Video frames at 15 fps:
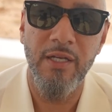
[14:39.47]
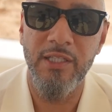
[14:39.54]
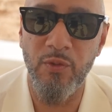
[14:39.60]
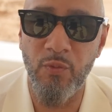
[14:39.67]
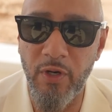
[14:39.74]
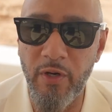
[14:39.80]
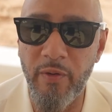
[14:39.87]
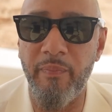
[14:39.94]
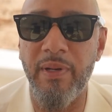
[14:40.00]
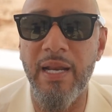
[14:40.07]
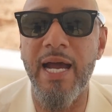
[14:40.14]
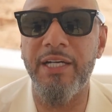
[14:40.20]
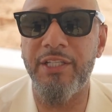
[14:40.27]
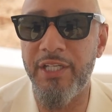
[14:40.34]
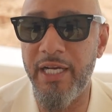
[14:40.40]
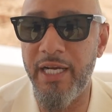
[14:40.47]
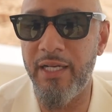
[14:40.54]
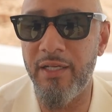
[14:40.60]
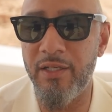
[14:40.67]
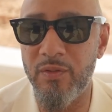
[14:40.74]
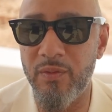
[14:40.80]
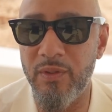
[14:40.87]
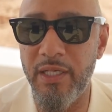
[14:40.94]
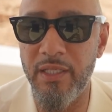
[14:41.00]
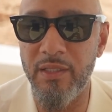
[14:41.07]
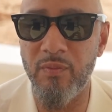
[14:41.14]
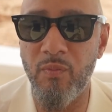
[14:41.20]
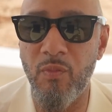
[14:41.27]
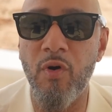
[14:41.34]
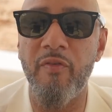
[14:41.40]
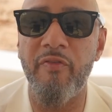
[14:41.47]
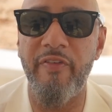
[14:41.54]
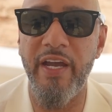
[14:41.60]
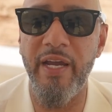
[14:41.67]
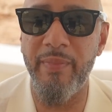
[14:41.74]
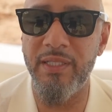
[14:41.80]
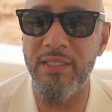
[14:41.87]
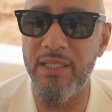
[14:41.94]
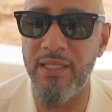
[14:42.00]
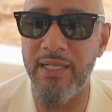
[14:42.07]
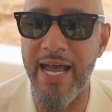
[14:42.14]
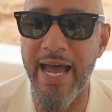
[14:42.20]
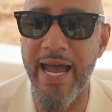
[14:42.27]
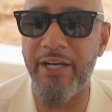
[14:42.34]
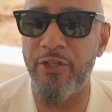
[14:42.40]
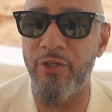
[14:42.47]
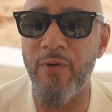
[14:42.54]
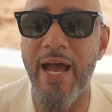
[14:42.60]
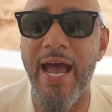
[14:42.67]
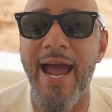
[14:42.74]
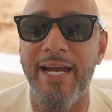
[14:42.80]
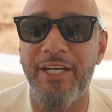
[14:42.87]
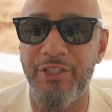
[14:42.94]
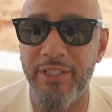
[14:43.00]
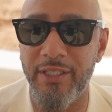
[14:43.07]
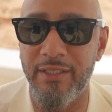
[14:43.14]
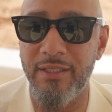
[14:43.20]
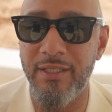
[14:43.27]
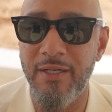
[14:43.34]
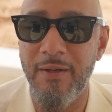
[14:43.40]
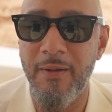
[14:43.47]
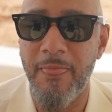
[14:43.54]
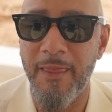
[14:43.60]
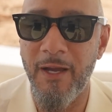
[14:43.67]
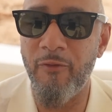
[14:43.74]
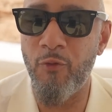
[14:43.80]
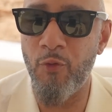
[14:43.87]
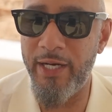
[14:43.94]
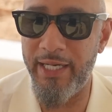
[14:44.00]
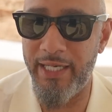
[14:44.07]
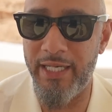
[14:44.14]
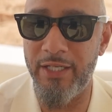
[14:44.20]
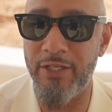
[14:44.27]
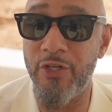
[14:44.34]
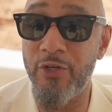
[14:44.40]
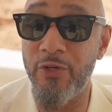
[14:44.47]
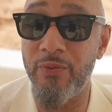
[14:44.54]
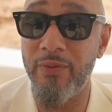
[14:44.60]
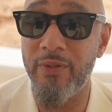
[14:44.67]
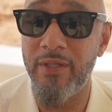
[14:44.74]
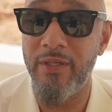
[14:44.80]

the word blockchain is more famous than the actual action of what it can do,